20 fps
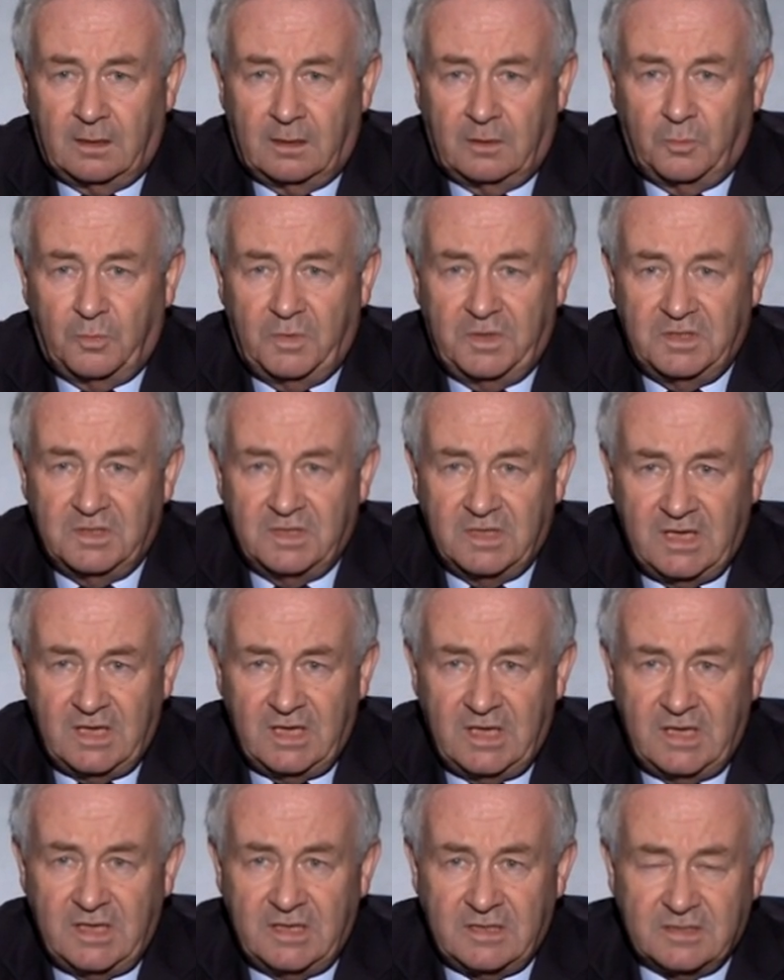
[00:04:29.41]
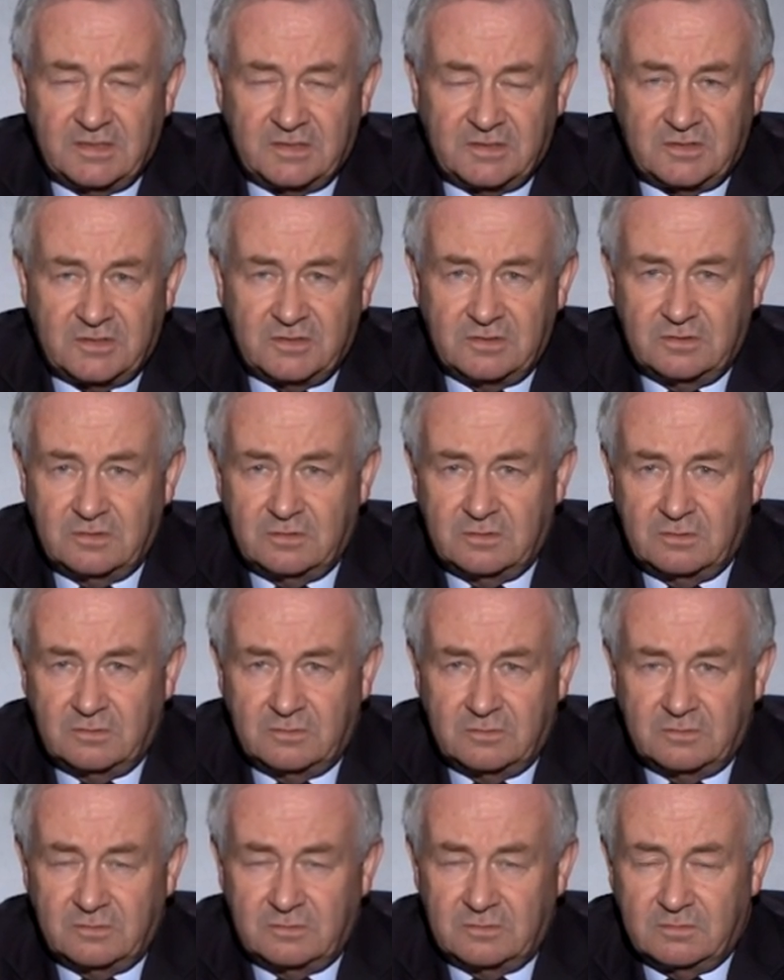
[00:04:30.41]
We need to
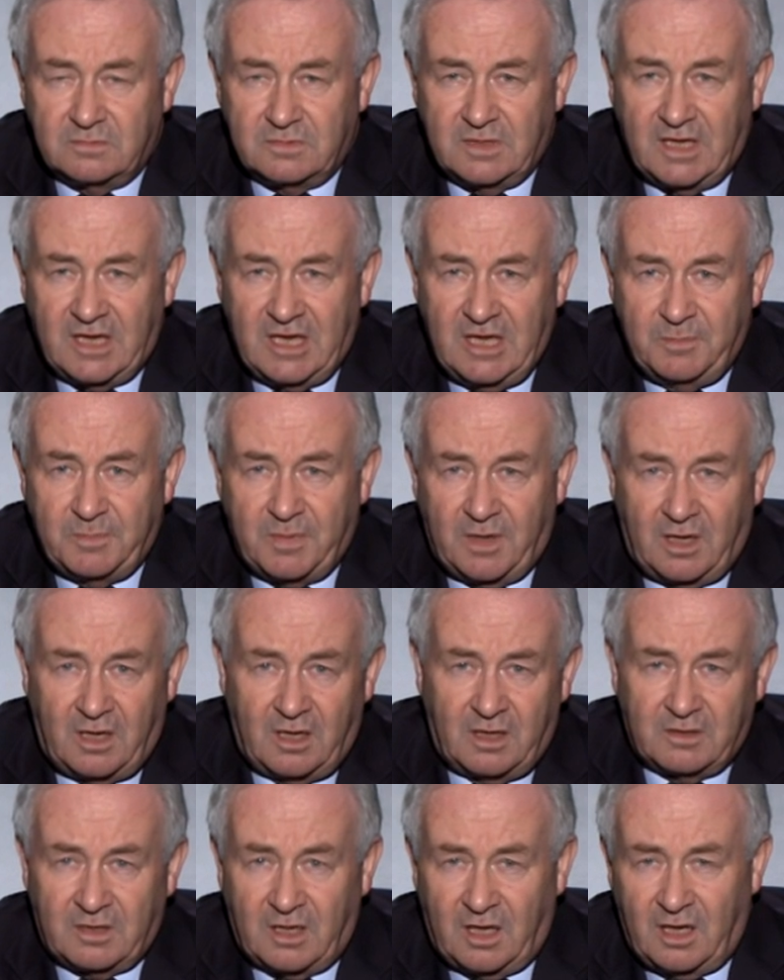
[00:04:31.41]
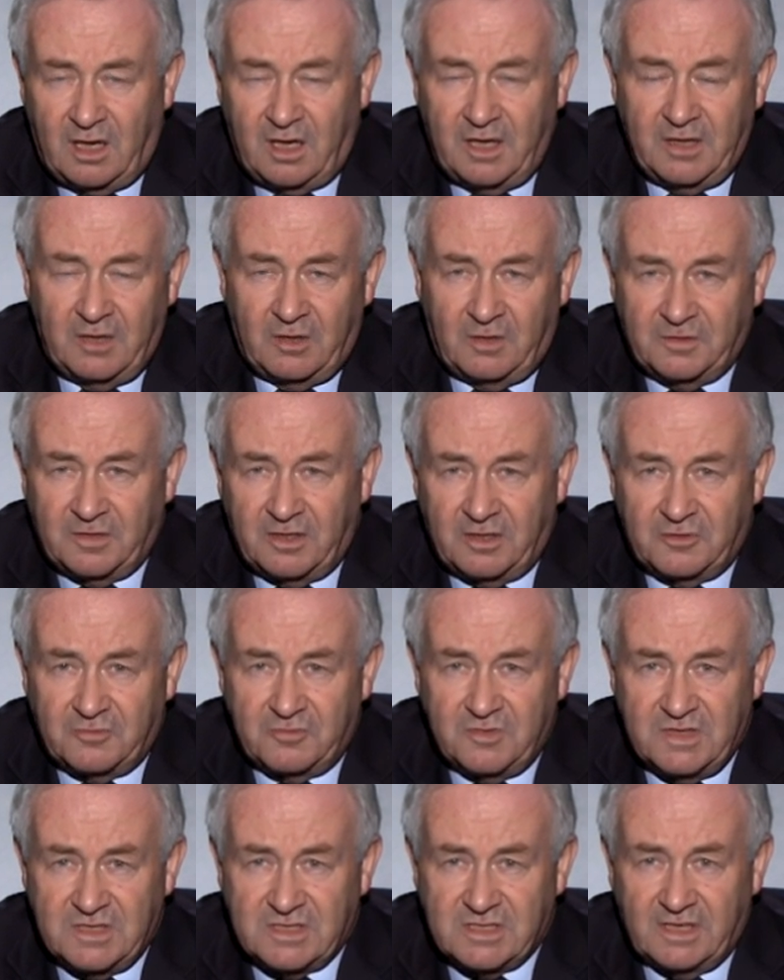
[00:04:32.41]
keep our eye on our
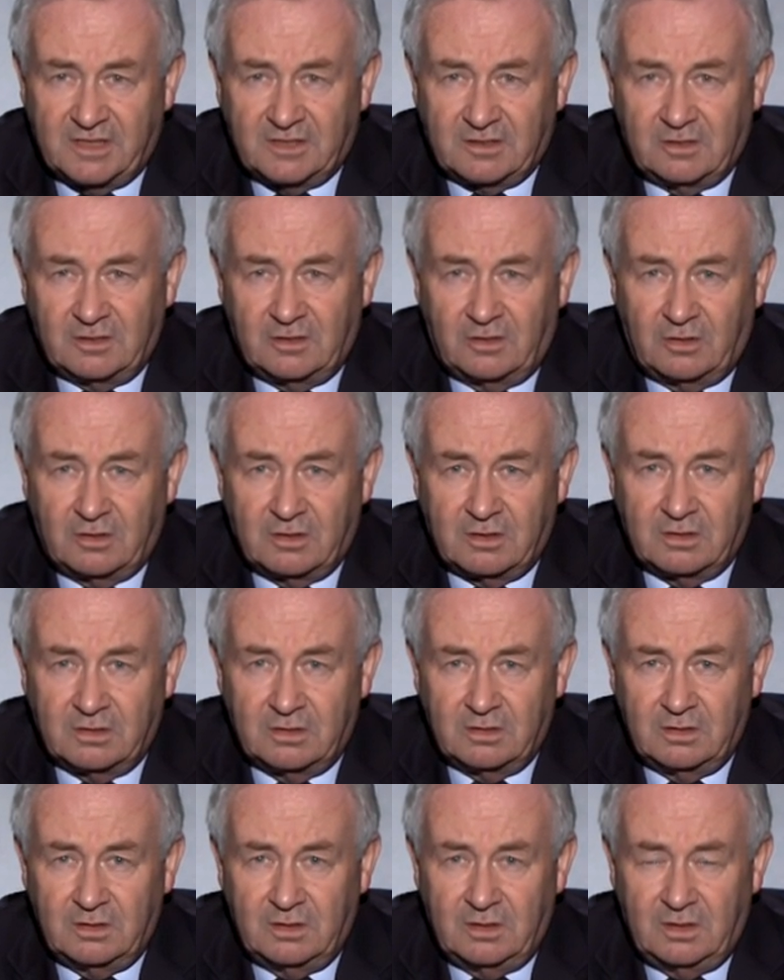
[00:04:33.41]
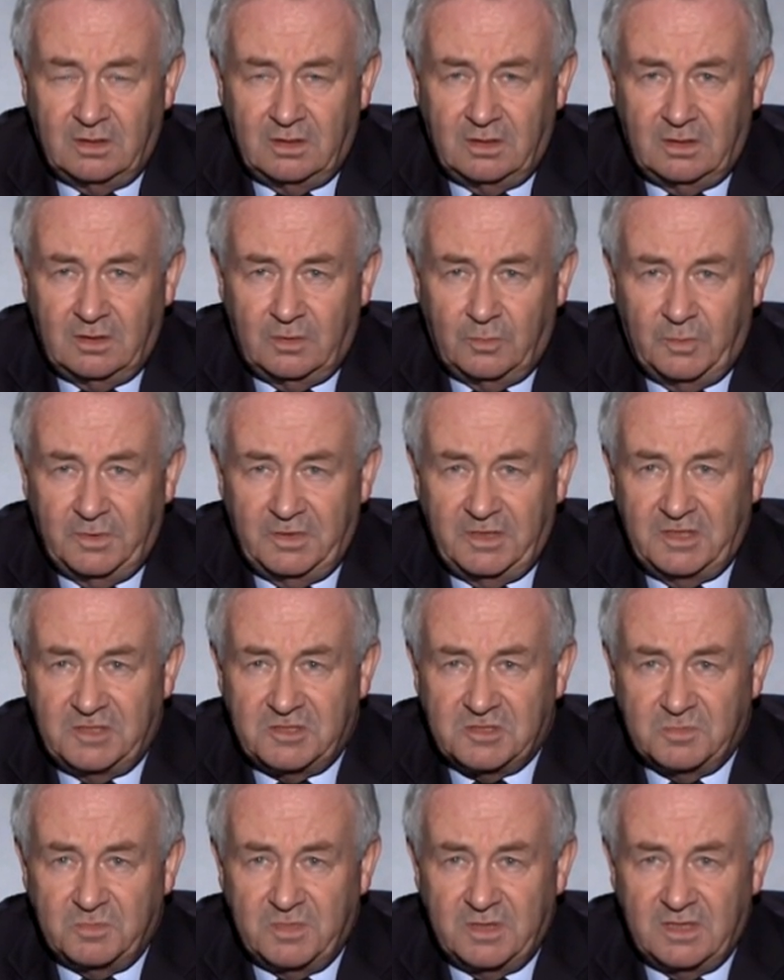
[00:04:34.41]
reset clock. We need
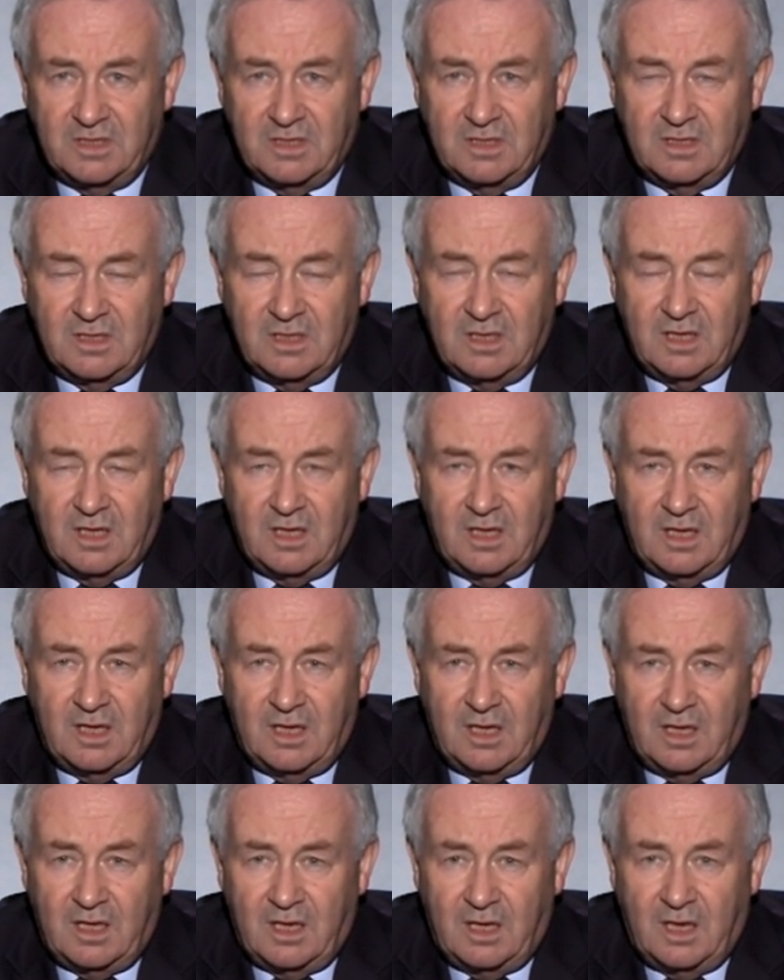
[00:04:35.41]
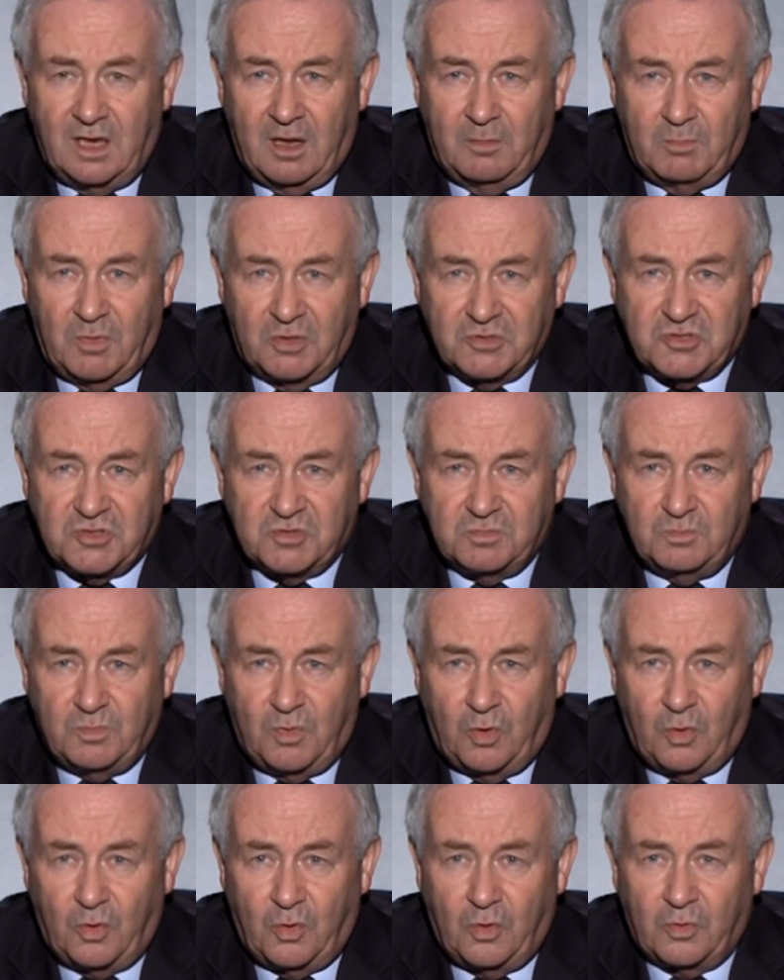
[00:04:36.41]
to be much
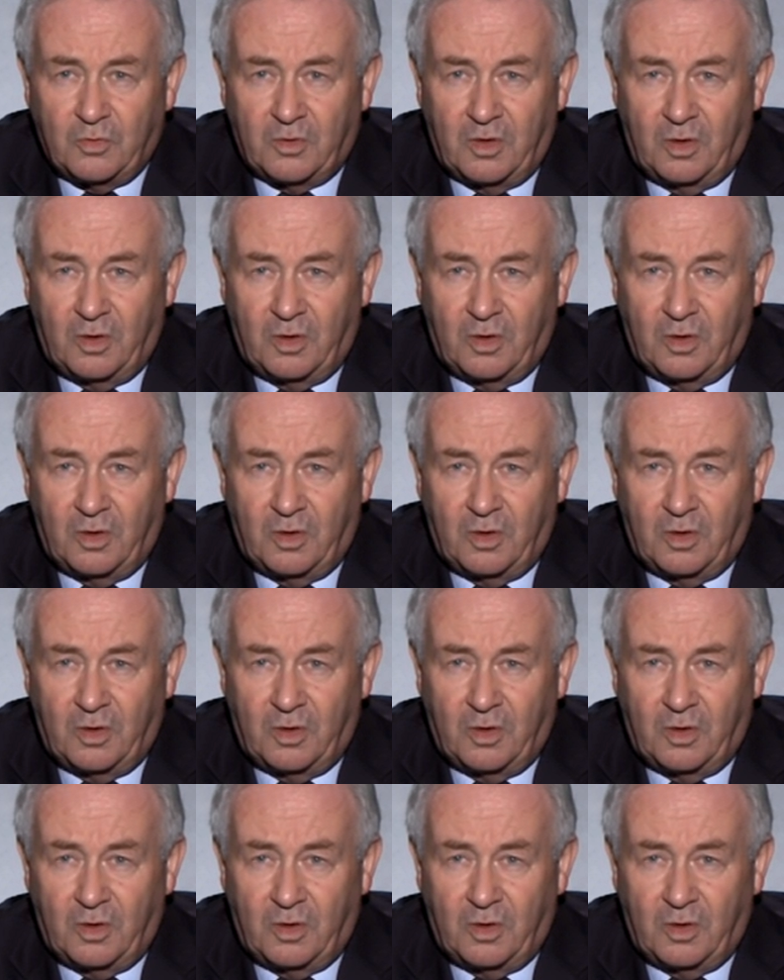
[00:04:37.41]
more